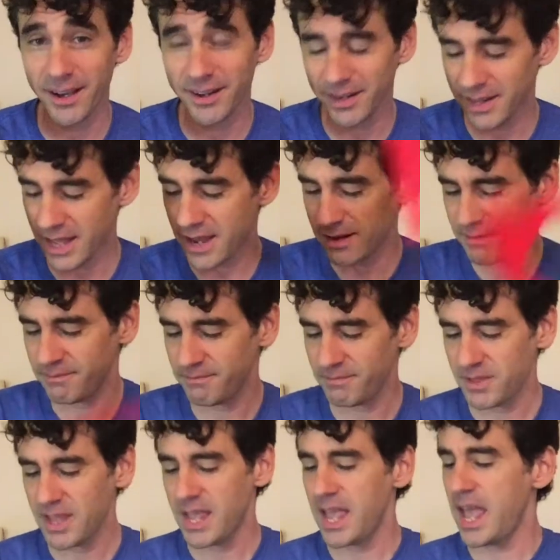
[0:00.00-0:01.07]
that?
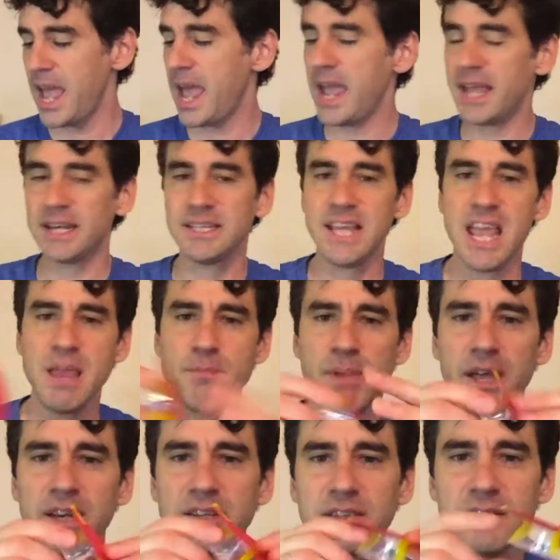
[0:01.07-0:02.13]
And tape
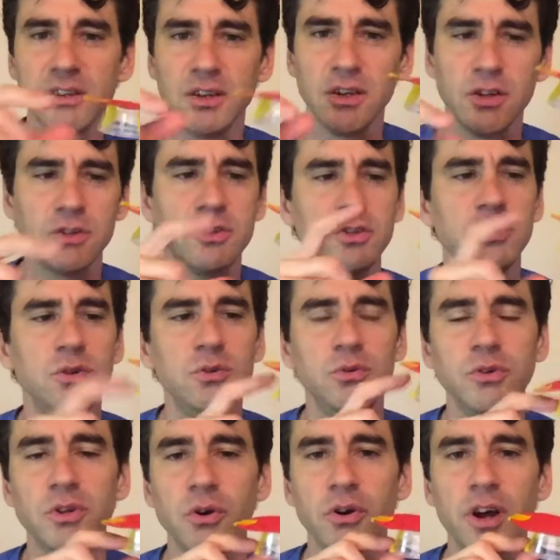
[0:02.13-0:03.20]
it to
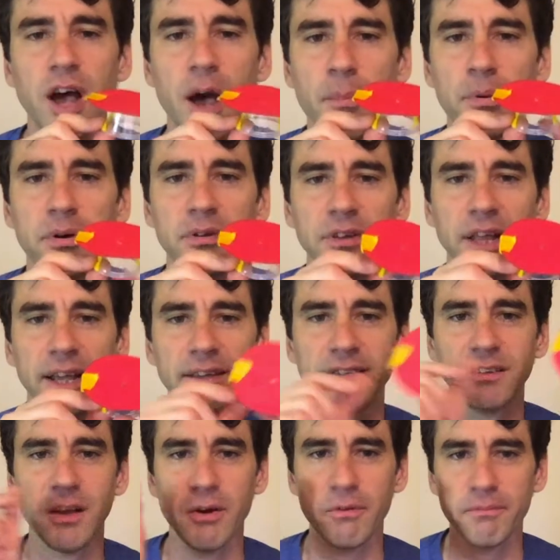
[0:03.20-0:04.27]
your cup like so.
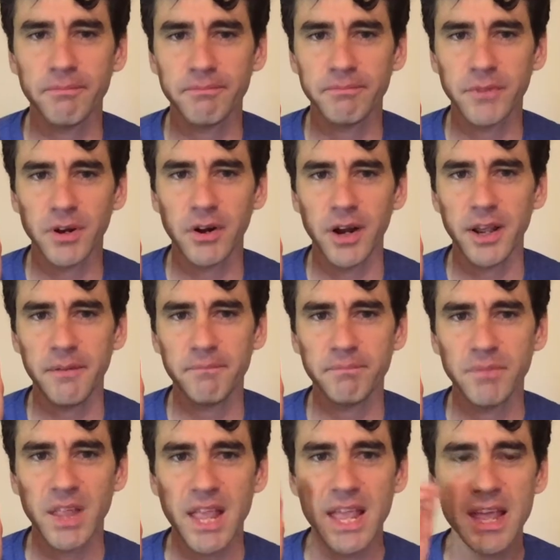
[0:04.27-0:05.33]
All right.
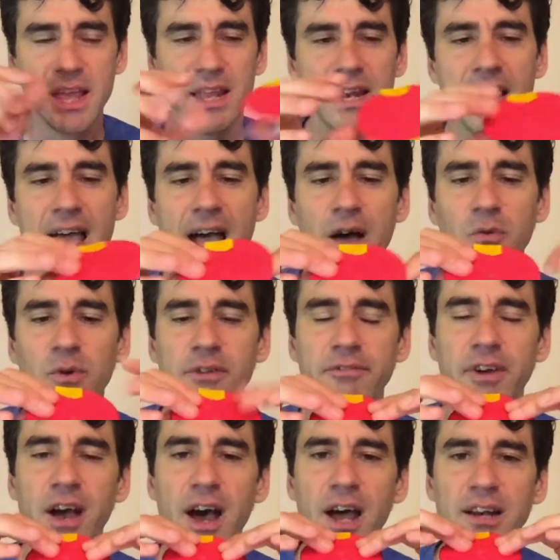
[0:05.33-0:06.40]
Now we've
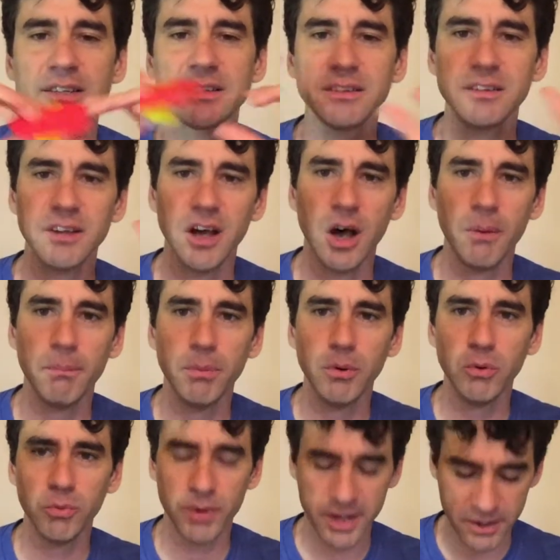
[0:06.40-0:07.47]
got a bull
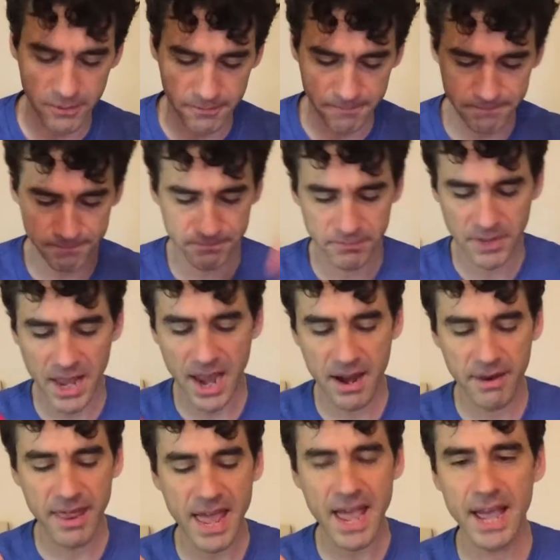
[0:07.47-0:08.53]
wheel, and
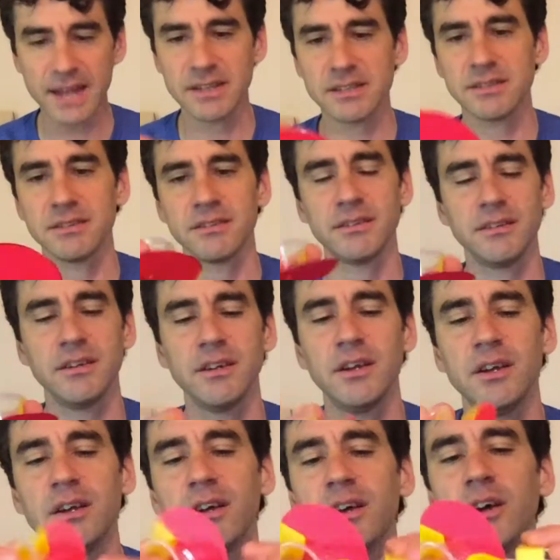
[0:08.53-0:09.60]
that
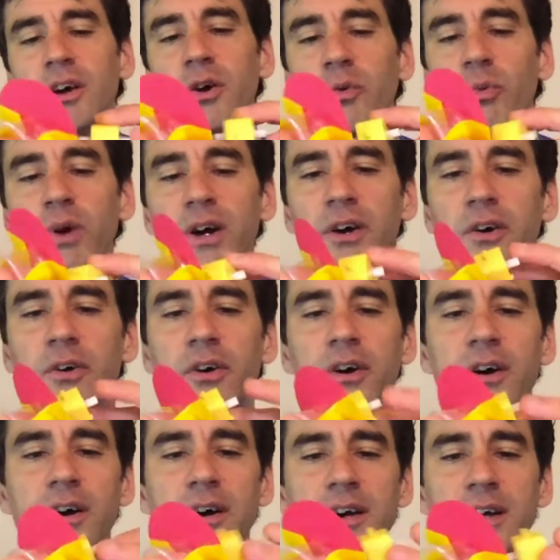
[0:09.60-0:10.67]
will
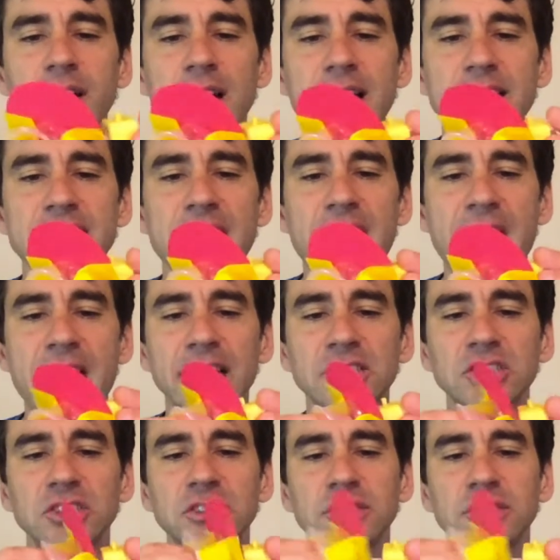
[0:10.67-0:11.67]
attach